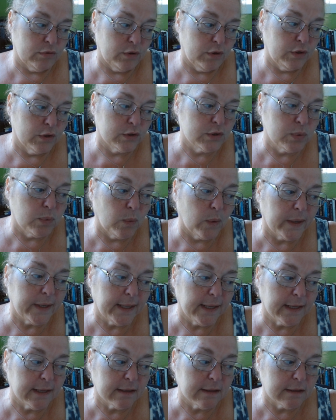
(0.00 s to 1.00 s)
the
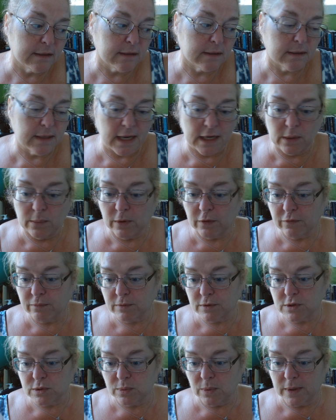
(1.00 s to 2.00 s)
20th, anywhere from
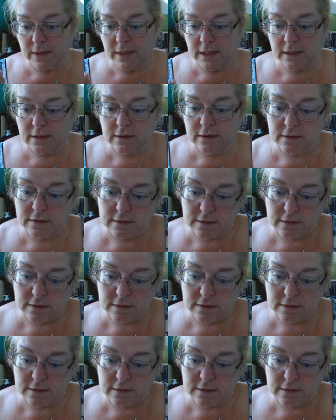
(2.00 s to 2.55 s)
the 20th,